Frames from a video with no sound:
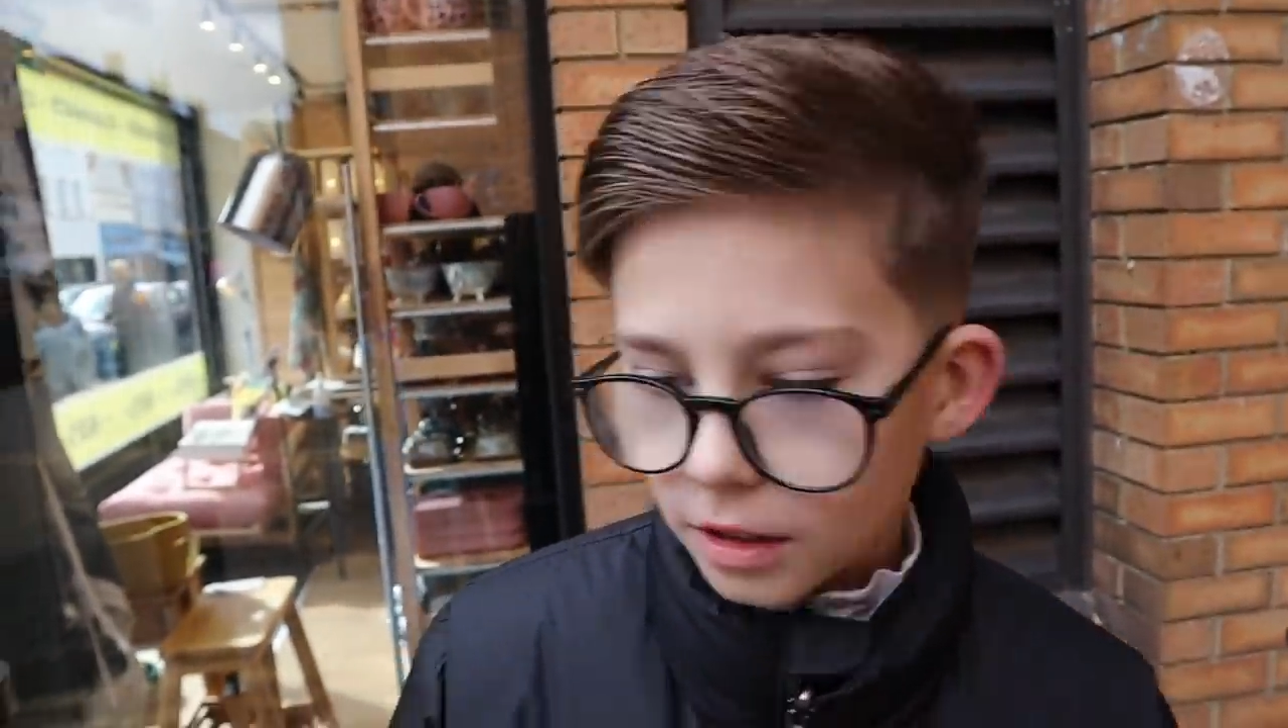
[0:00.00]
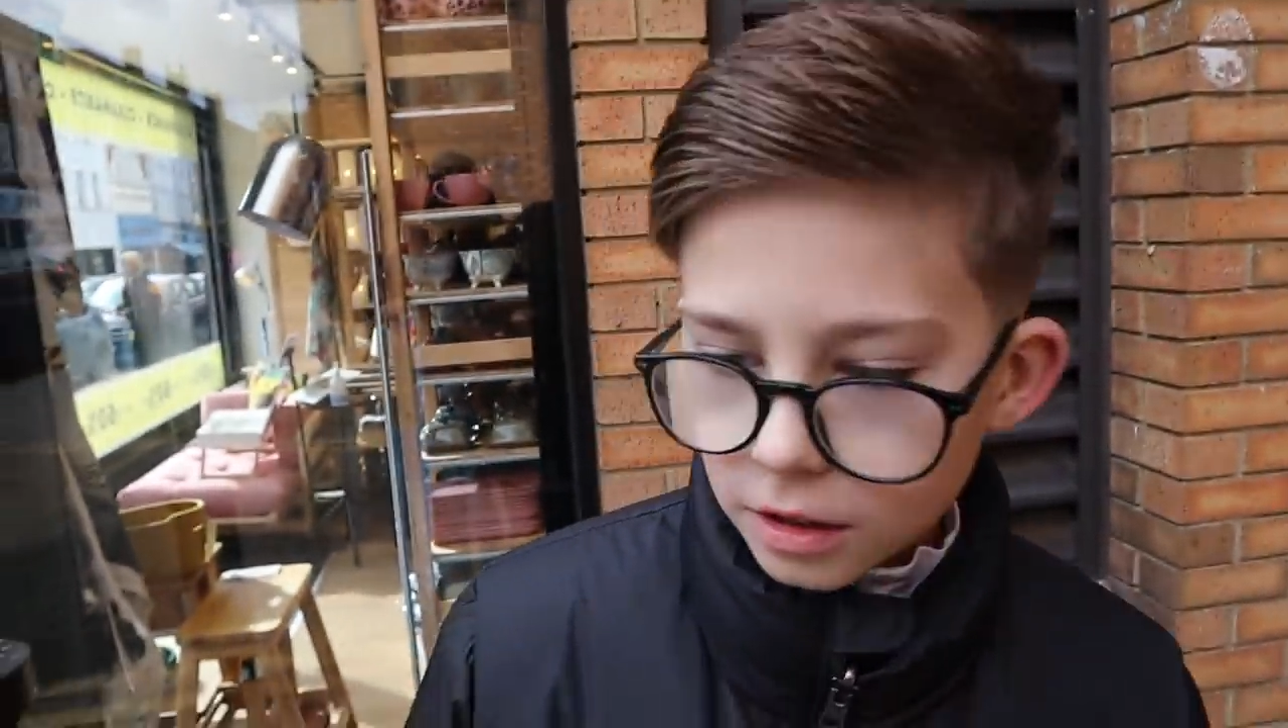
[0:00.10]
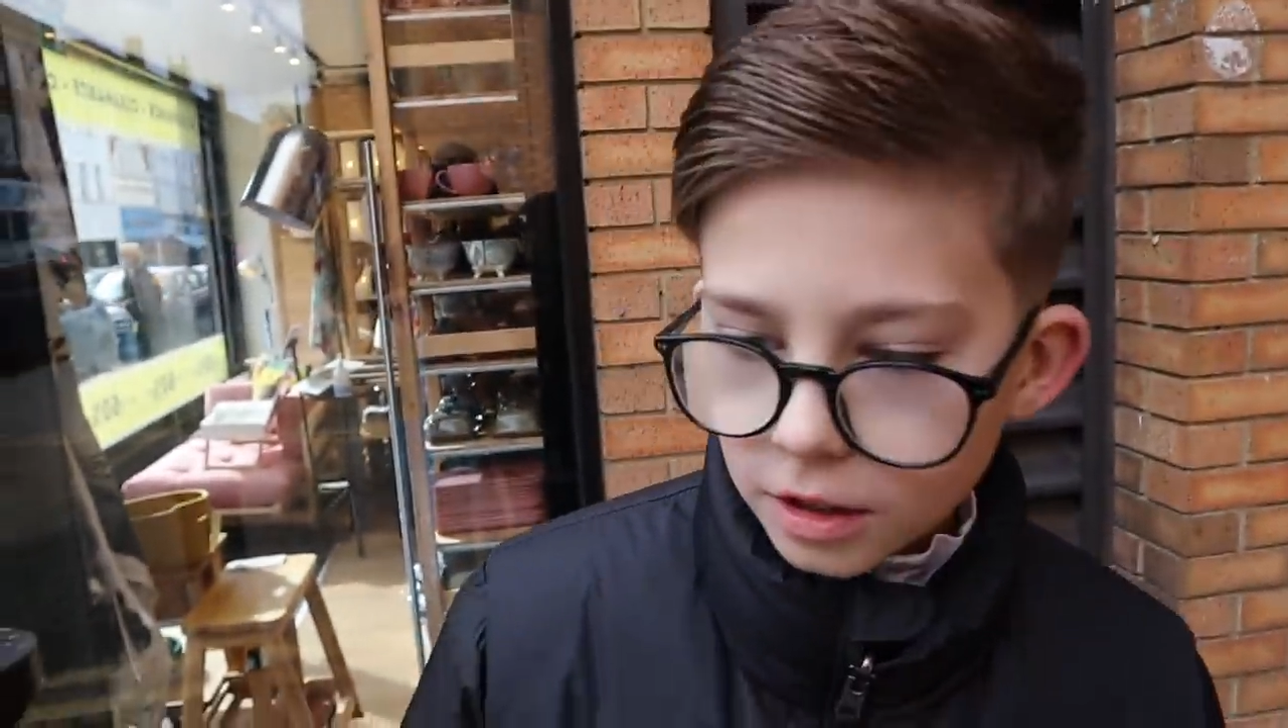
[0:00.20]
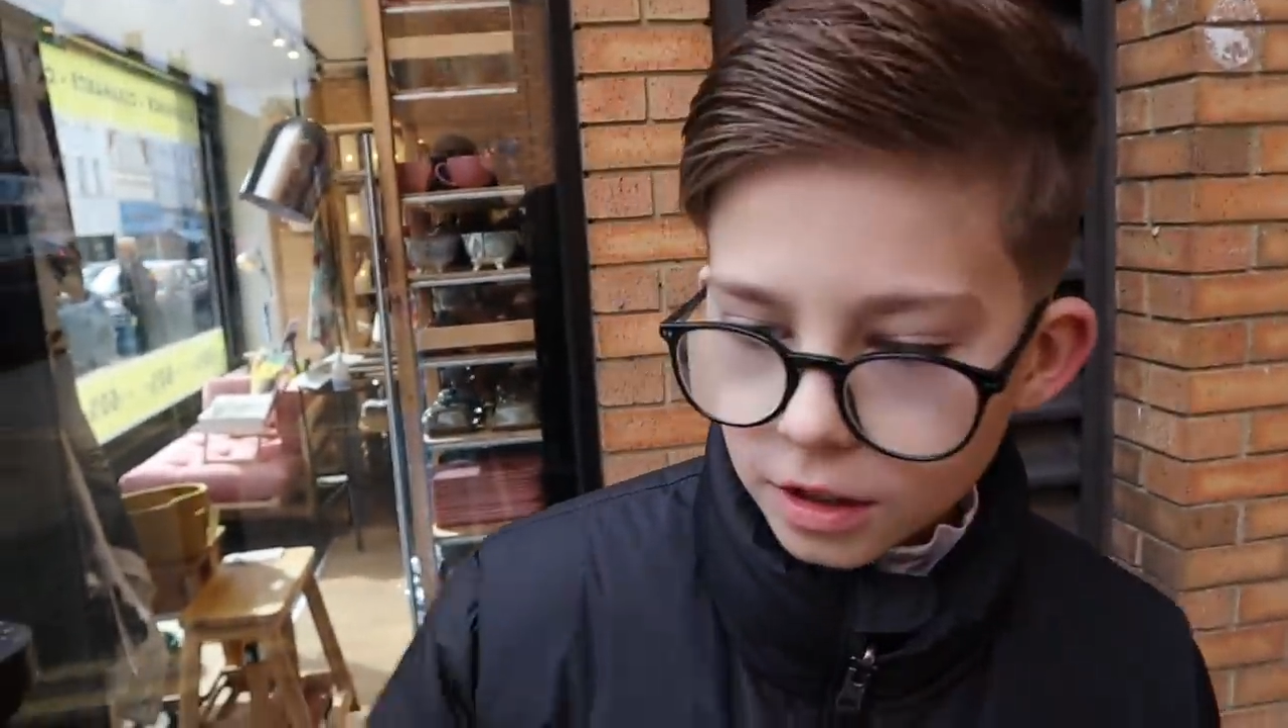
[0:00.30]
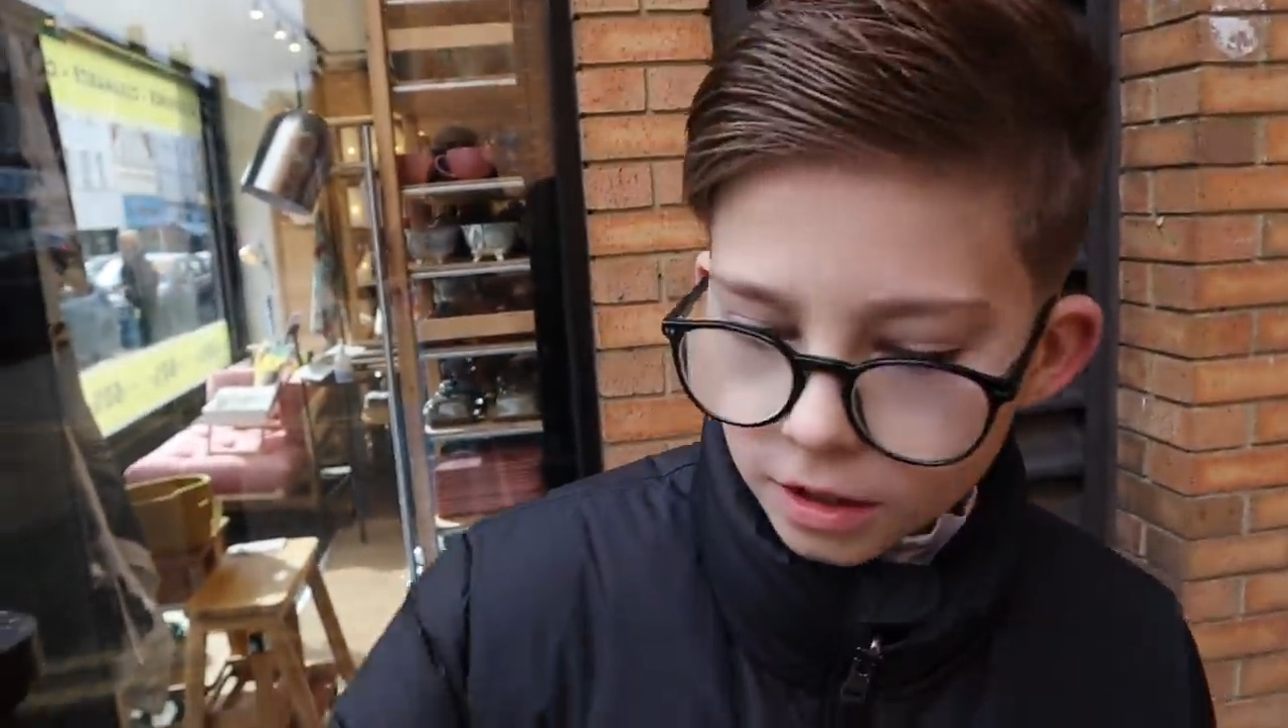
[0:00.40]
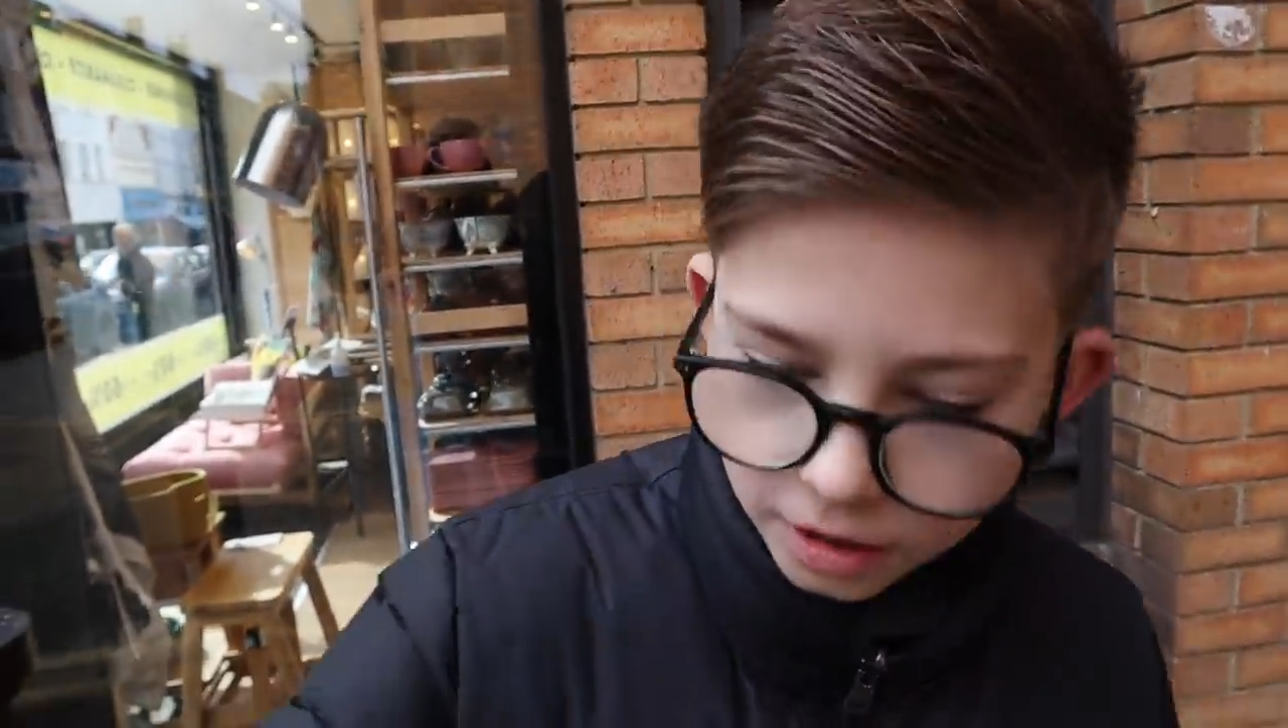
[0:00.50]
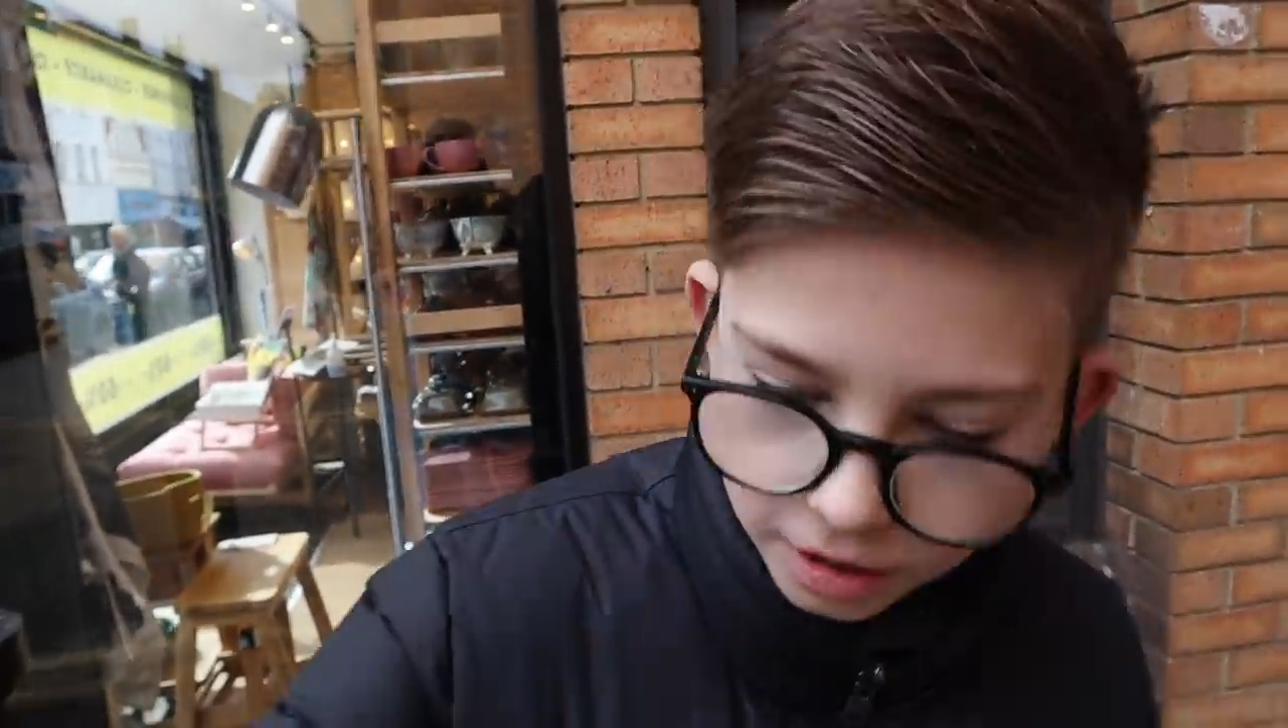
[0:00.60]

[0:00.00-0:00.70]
I thought it was